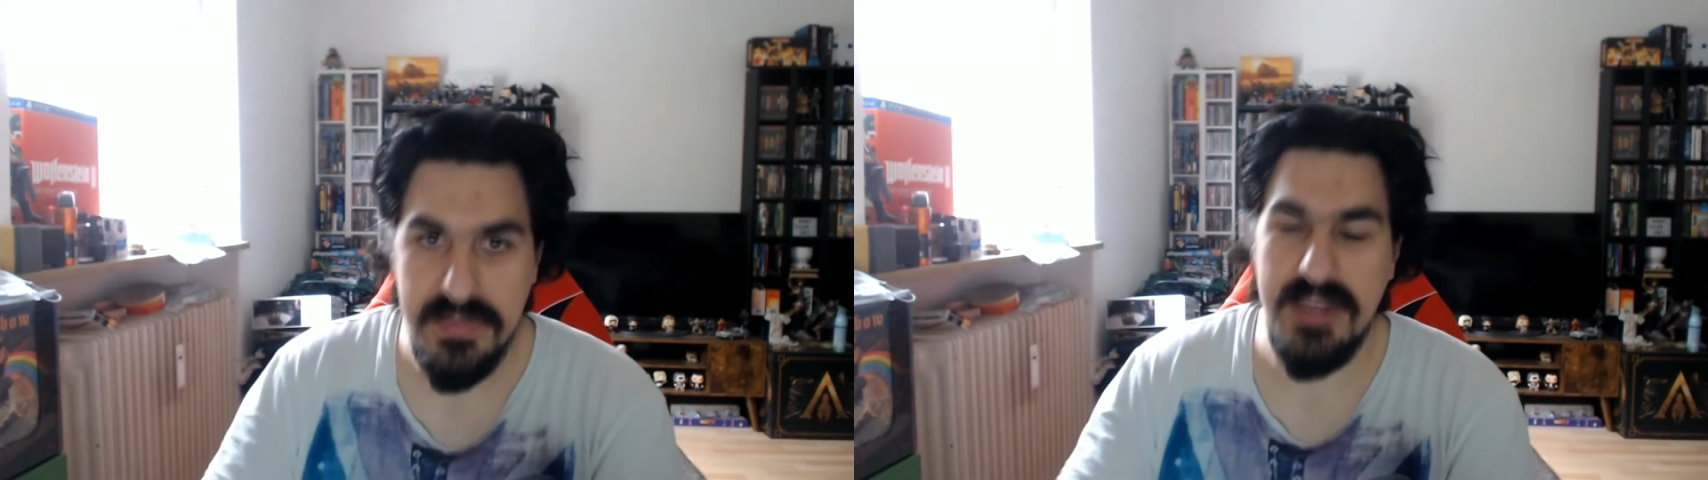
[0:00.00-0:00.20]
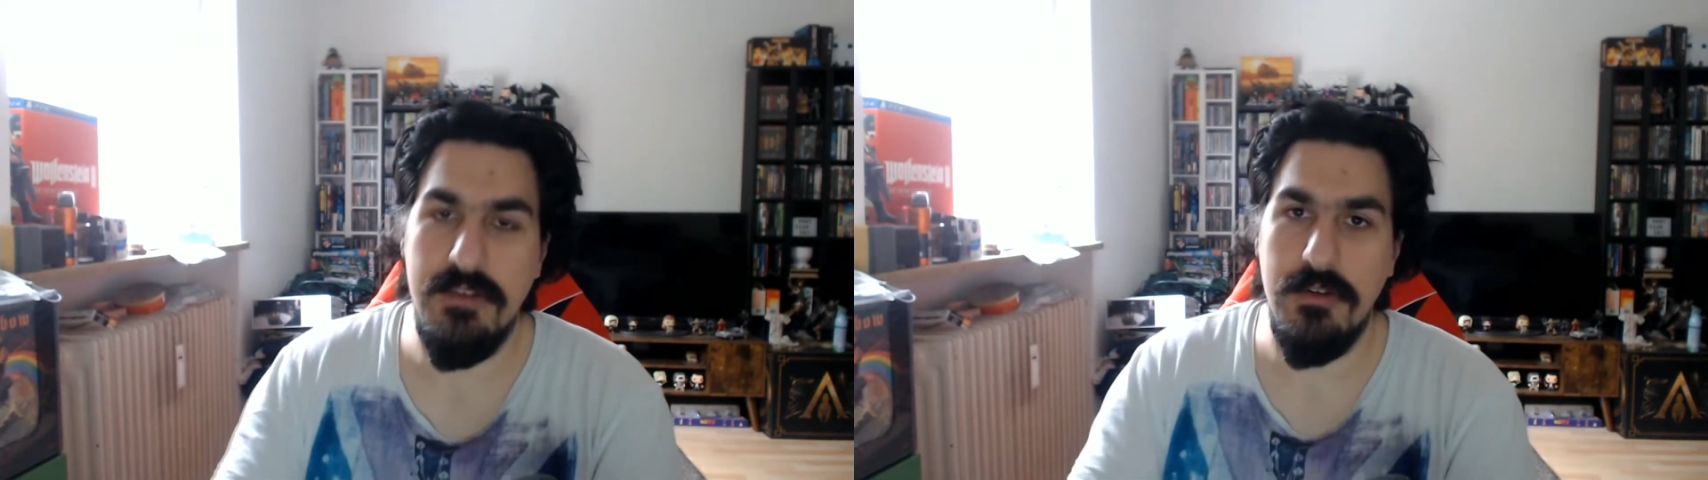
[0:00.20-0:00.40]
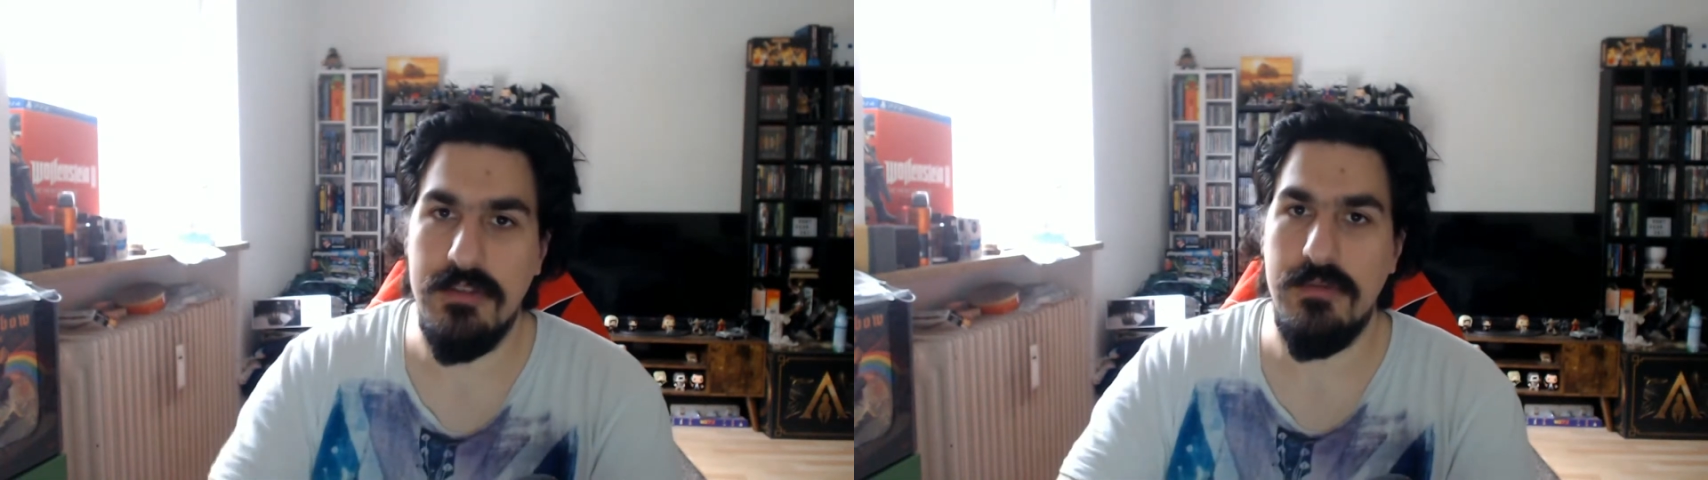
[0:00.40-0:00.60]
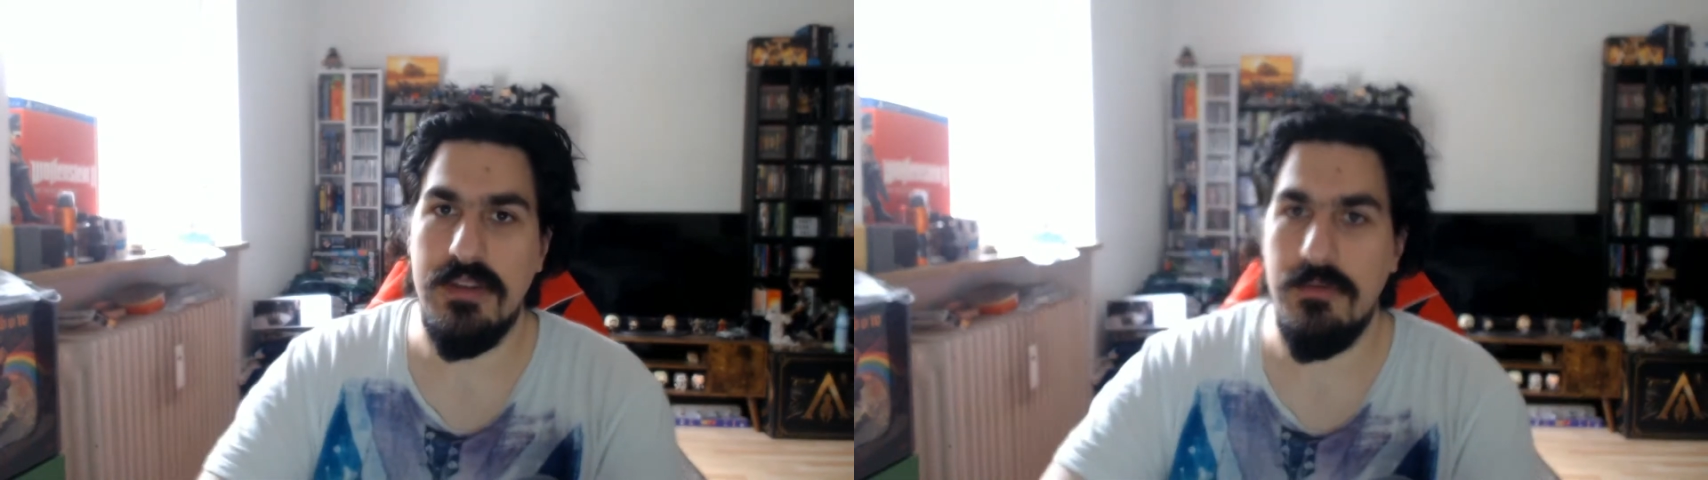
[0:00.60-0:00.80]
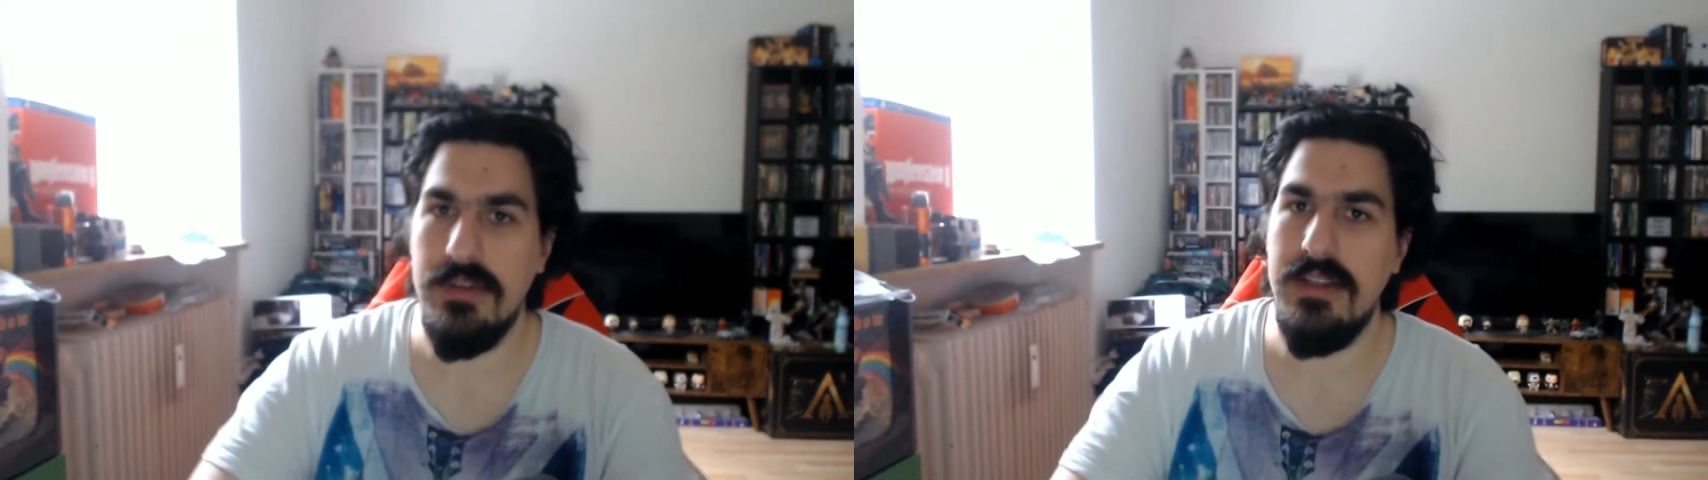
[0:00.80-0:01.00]
And also what I
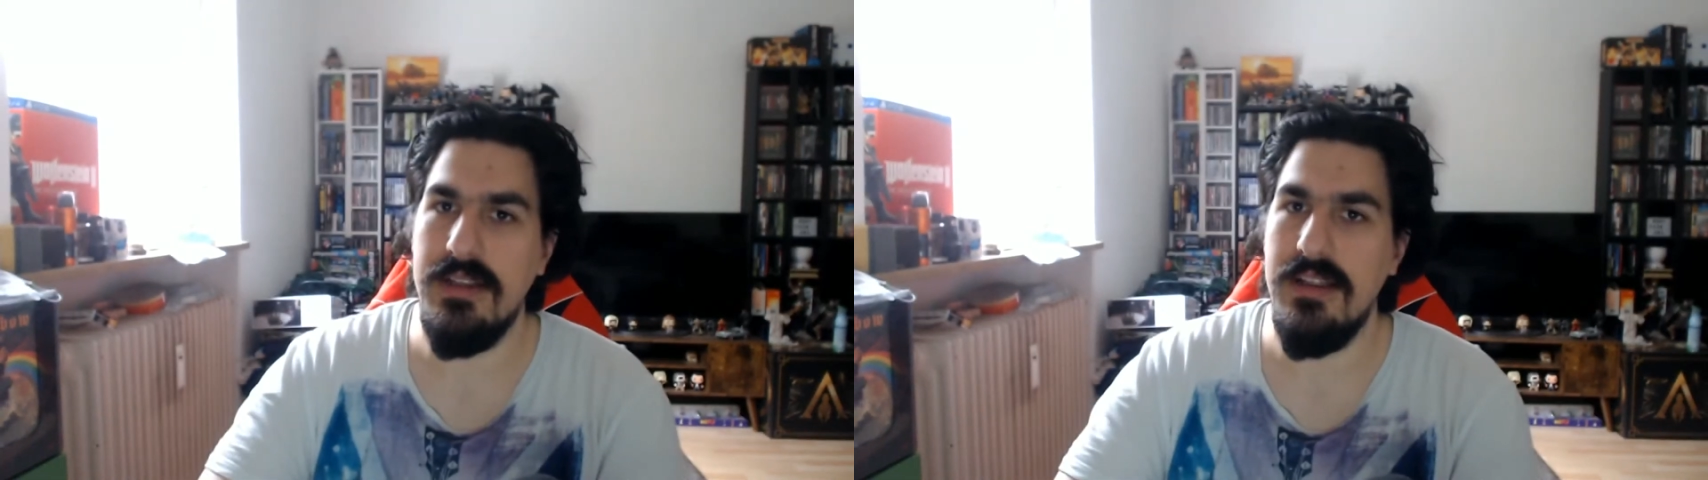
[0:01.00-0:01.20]
really